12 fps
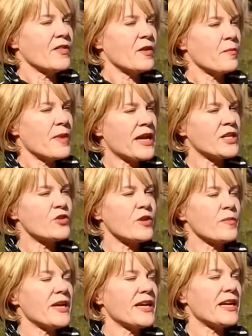the
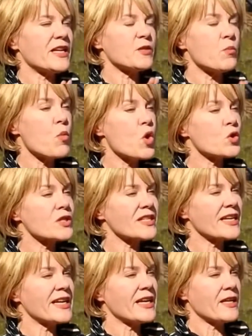mainstream media is
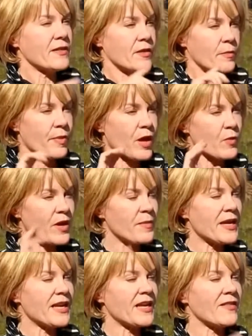mostly the Beltway
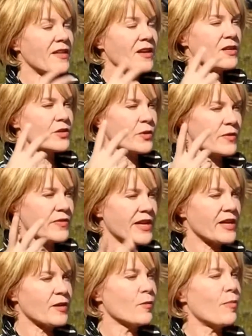media, the sort of
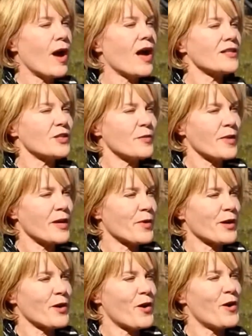Hill bots, you might
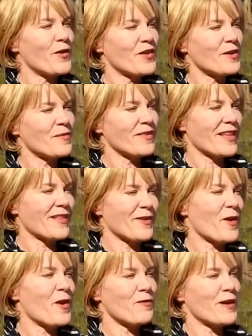want to call them, that
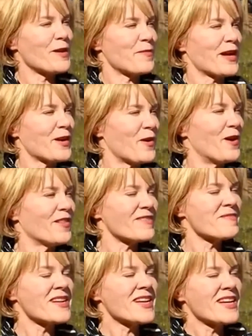the alt-right might call
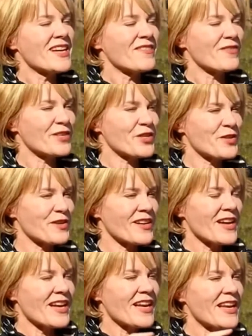them, for sure,
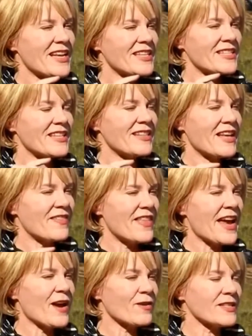is that
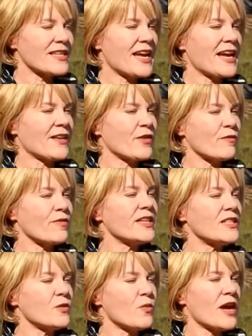they are saying the
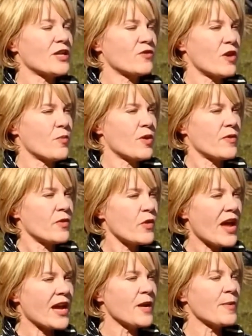reason why Trump won,
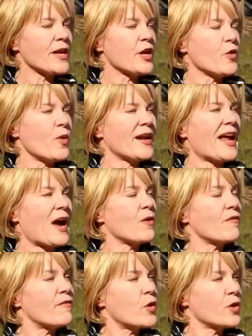anybody who went
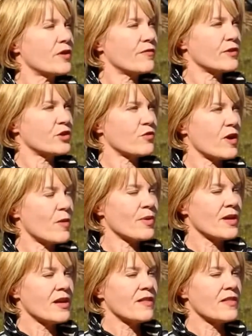out and voted for Trump,
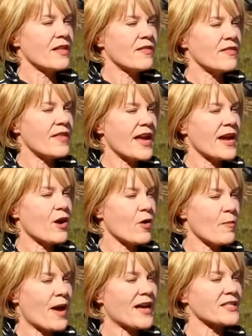that they are
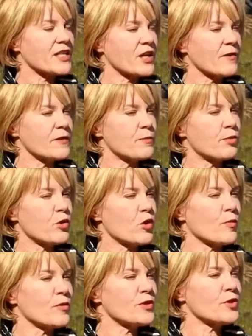a basket of
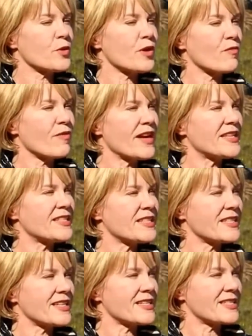deplorables who are
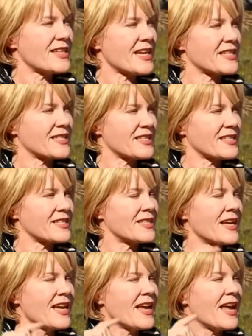racist and
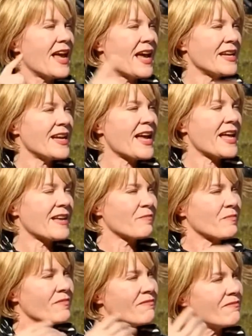sexist. And yet,
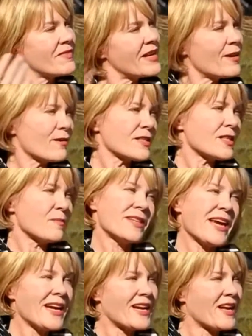here are some
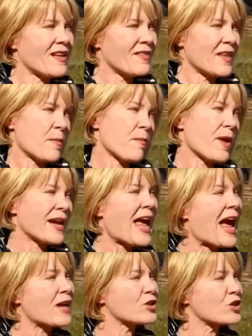data that might
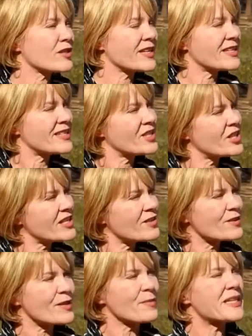actually suggest
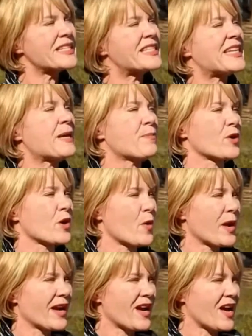there's something deeper
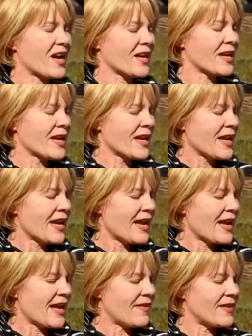going on.
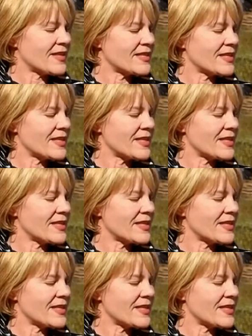And this